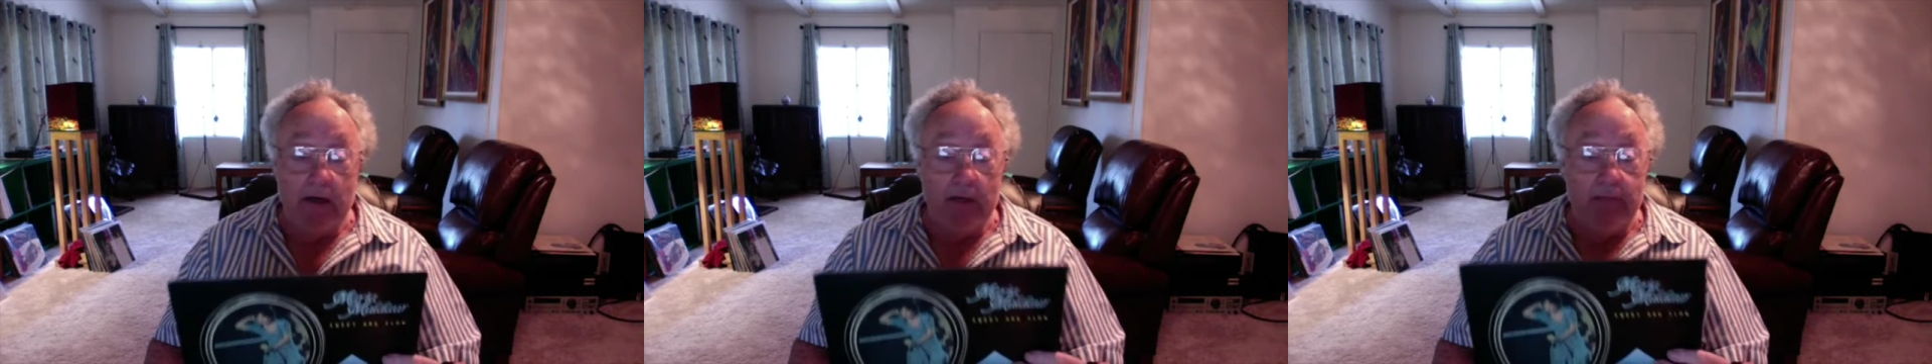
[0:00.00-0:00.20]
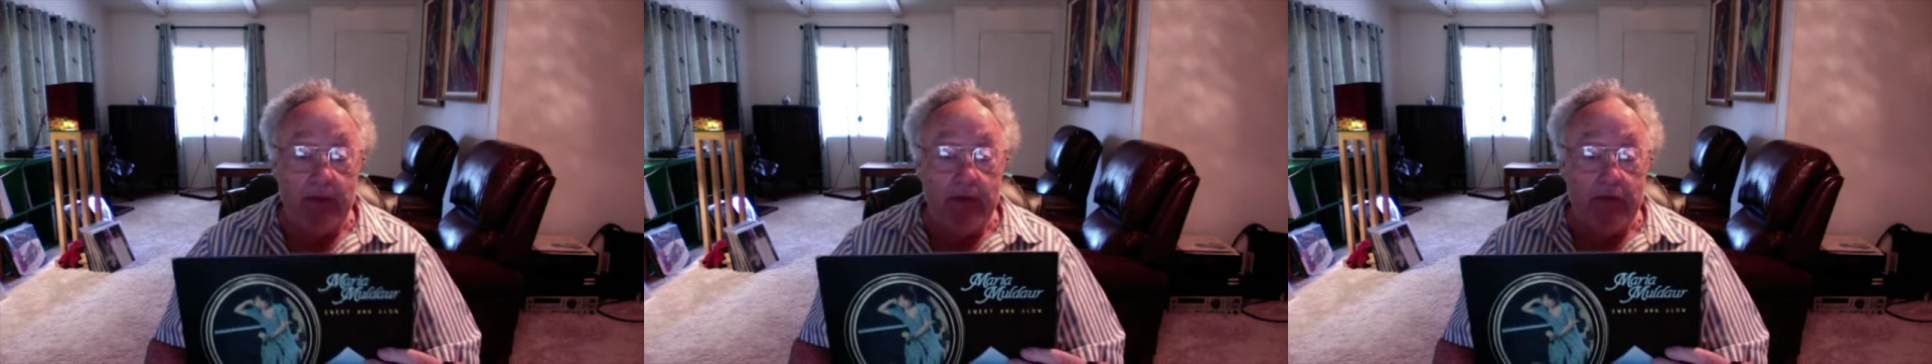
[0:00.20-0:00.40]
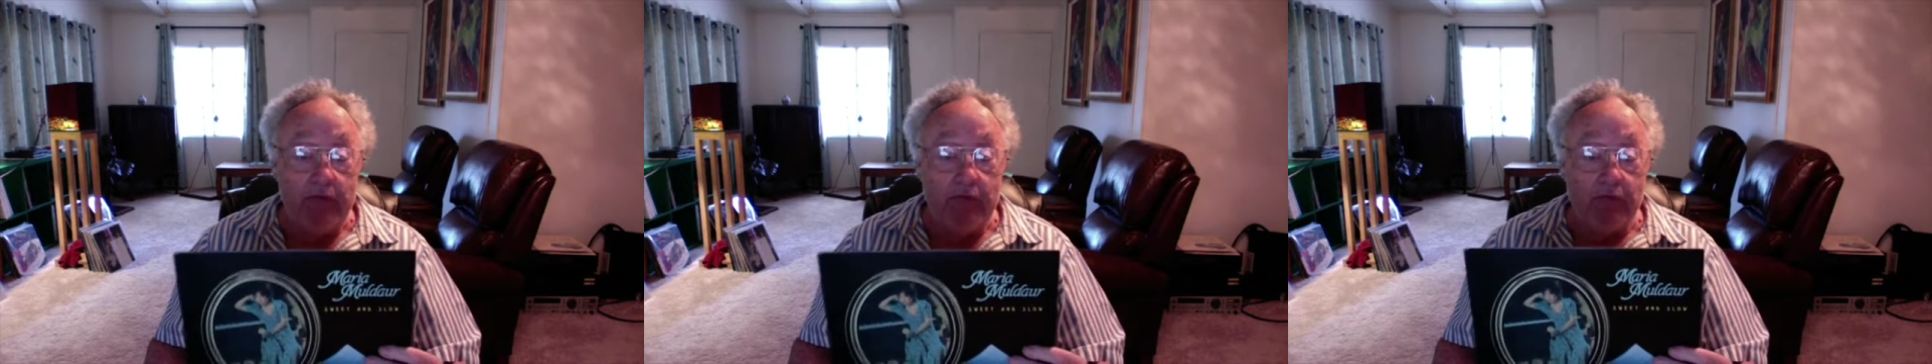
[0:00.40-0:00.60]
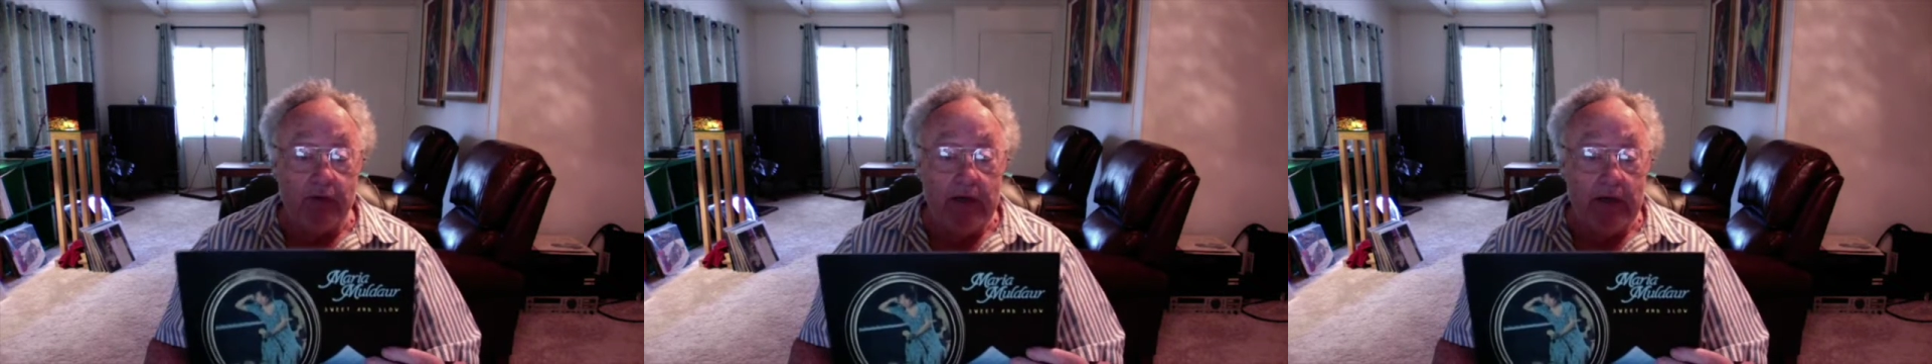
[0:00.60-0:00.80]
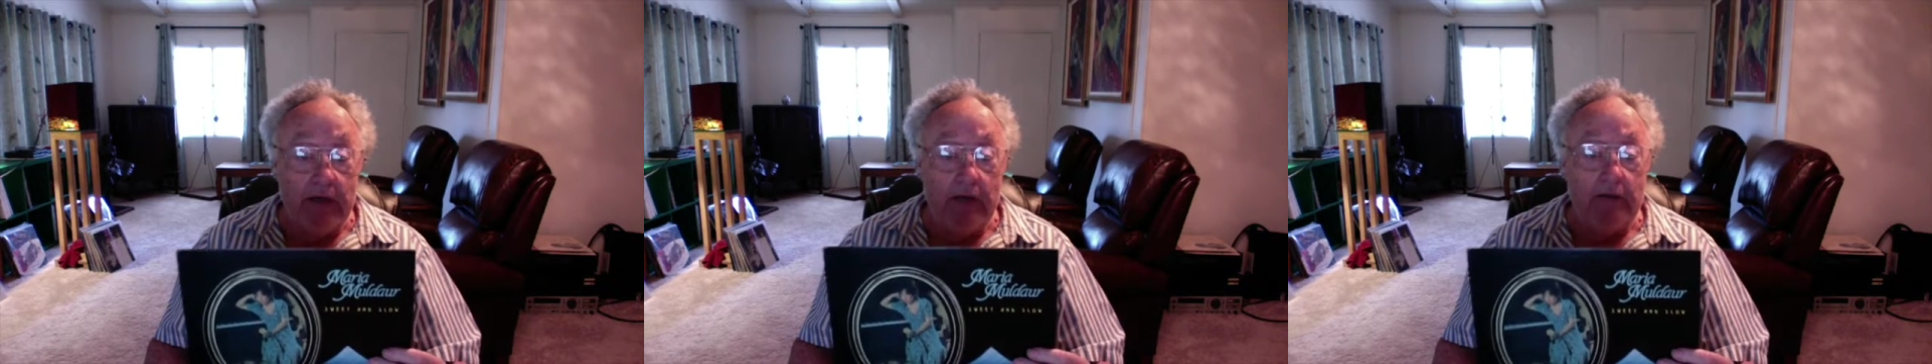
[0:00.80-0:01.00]
I paid
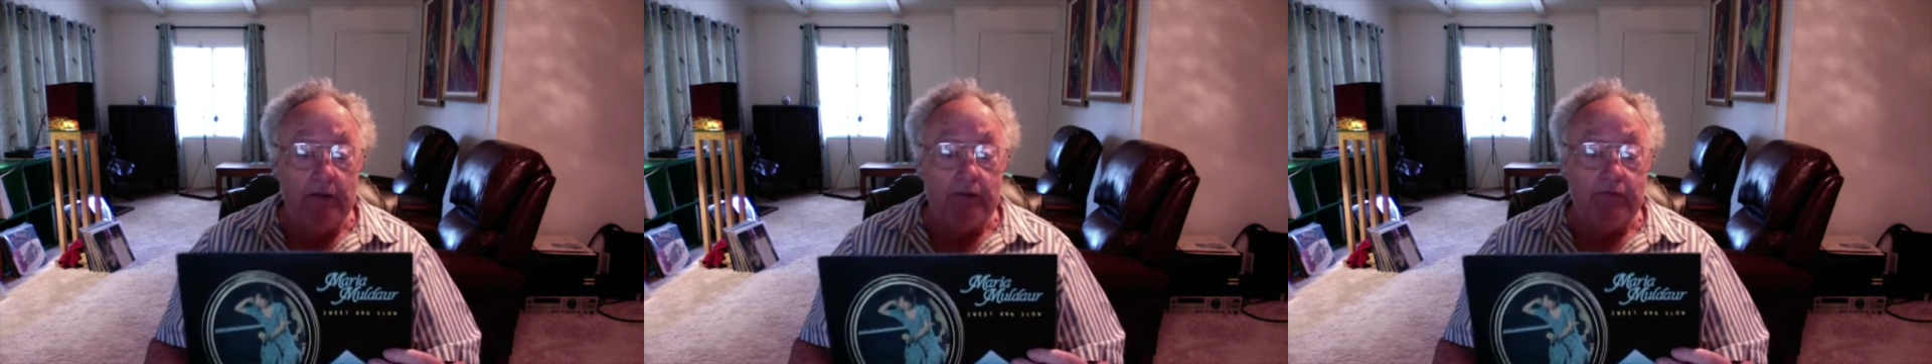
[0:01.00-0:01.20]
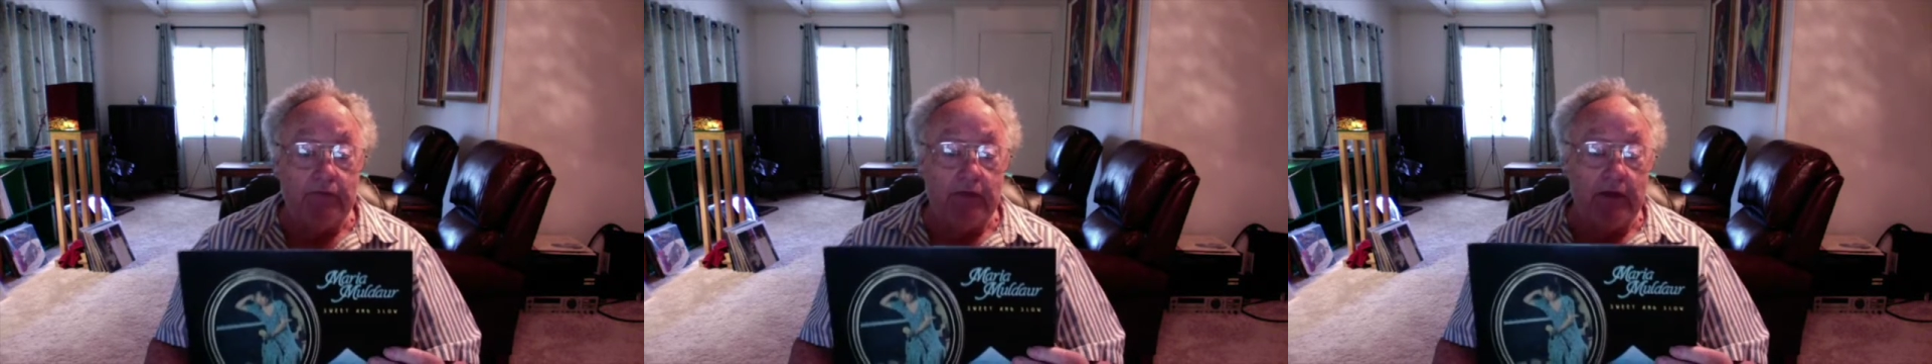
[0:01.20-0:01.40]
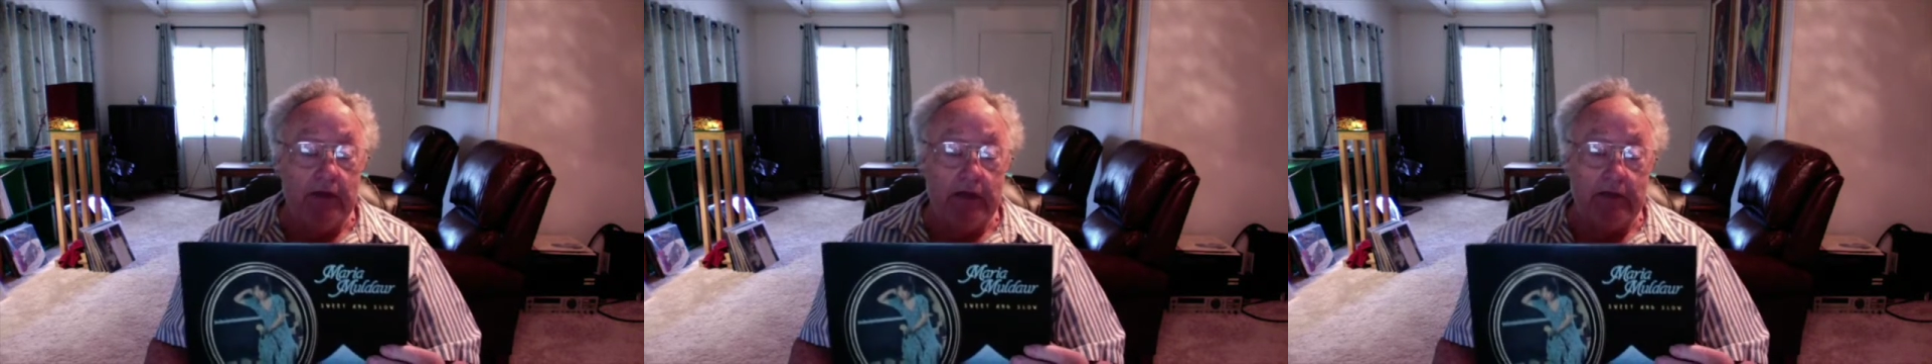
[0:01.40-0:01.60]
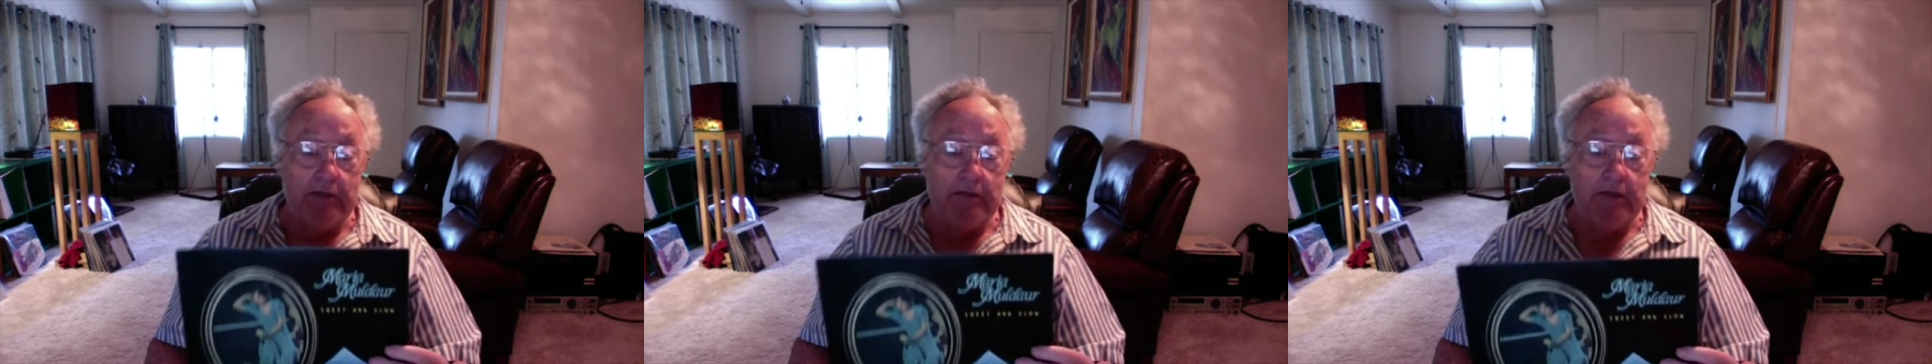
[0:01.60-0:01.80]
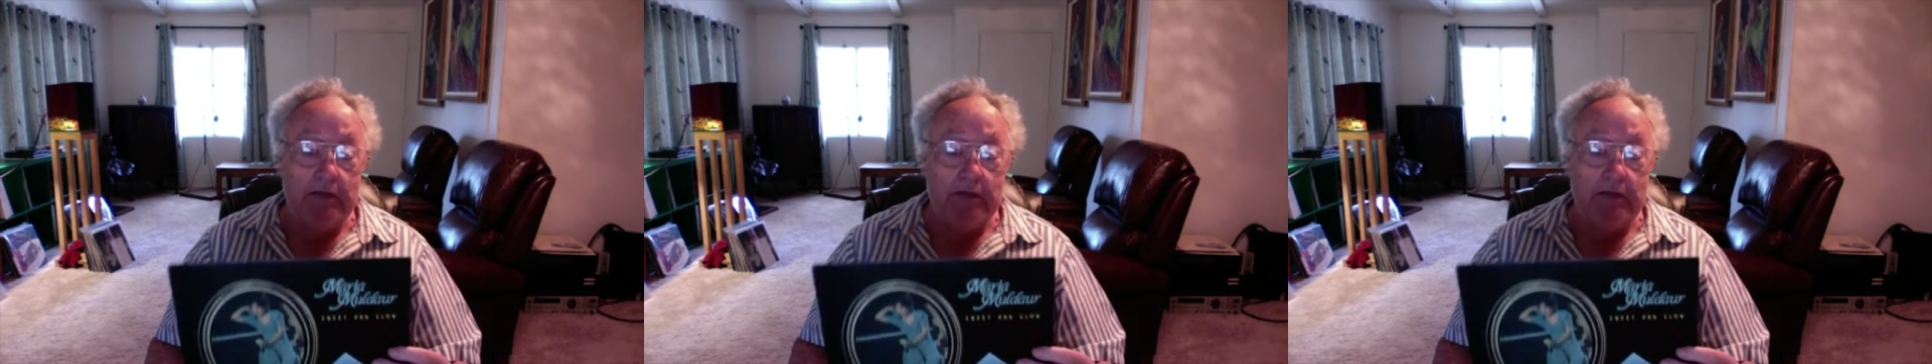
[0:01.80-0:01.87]
$3 for this.